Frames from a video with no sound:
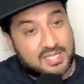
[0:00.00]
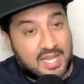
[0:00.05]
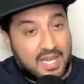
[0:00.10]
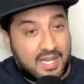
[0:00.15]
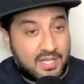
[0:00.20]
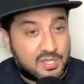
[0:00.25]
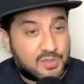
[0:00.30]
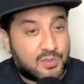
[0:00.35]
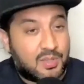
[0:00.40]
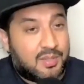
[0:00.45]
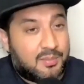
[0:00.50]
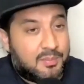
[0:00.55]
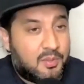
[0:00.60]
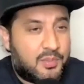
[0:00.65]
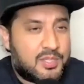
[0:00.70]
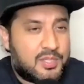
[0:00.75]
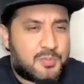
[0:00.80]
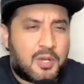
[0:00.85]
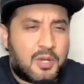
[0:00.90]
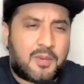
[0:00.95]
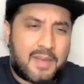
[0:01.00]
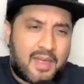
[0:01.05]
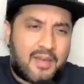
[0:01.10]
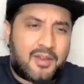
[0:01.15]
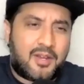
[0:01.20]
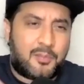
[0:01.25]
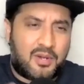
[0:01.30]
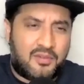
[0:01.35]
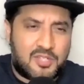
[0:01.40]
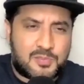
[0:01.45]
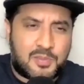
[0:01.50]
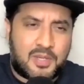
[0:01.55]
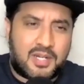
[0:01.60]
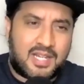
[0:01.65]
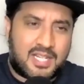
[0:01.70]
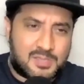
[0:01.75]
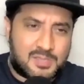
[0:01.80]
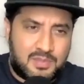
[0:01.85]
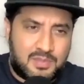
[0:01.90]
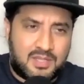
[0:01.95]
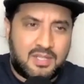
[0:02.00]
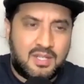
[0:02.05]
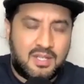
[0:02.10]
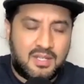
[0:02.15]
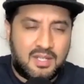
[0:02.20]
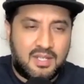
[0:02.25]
side as well, but we spoke about that on a previous podcast, but